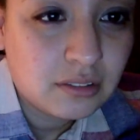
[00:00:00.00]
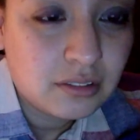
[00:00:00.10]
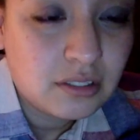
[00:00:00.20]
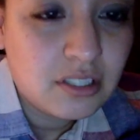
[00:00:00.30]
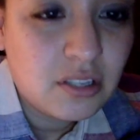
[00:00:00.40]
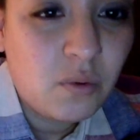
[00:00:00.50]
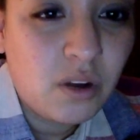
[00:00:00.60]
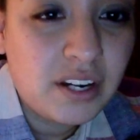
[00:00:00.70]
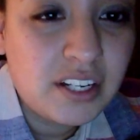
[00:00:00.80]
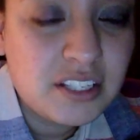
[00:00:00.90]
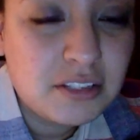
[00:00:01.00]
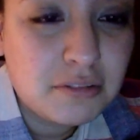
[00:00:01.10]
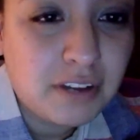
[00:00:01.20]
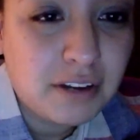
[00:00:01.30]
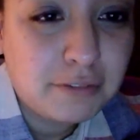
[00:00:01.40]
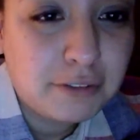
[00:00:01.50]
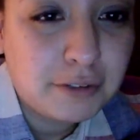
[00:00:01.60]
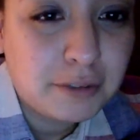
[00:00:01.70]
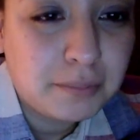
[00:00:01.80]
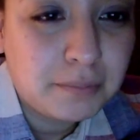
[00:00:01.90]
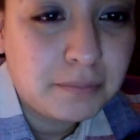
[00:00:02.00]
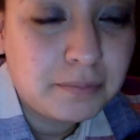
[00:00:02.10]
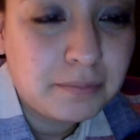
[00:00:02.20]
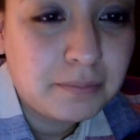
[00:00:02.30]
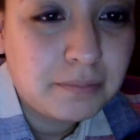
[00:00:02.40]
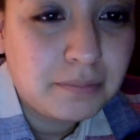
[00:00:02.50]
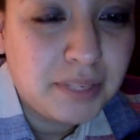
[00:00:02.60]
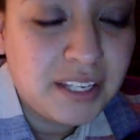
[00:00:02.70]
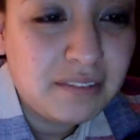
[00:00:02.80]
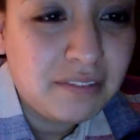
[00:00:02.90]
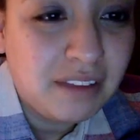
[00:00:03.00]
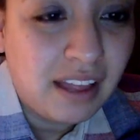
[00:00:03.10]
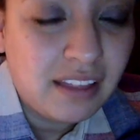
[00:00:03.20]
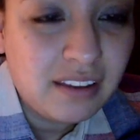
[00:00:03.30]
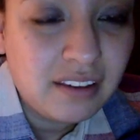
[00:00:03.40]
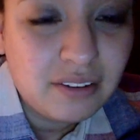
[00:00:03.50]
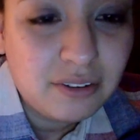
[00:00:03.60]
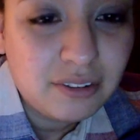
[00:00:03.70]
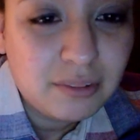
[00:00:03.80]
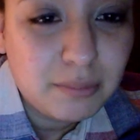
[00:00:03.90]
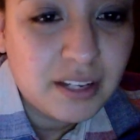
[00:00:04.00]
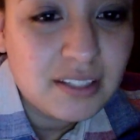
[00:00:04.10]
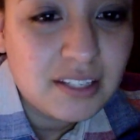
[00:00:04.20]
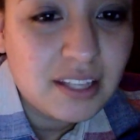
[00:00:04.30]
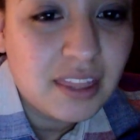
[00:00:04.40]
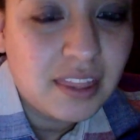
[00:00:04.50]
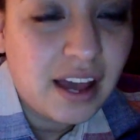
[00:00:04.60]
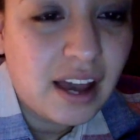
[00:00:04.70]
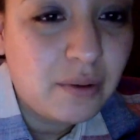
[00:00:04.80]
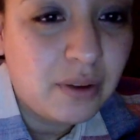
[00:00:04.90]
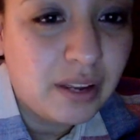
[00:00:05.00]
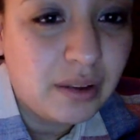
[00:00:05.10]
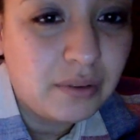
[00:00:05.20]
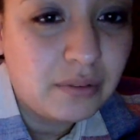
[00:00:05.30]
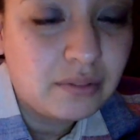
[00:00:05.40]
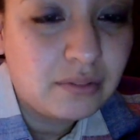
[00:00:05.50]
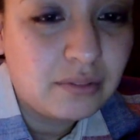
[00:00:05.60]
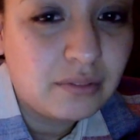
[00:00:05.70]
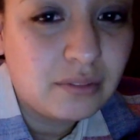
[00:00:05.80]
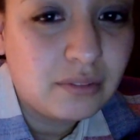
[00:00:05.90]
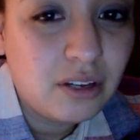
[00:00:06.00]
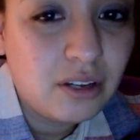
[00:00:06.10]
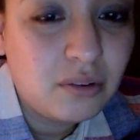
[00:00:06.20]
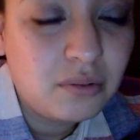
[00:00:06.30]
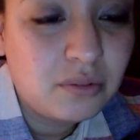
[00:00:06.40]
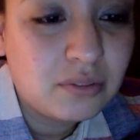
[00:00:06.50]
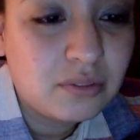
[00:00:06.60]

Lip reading: Does it want us to find for p-value? Because then that way, no,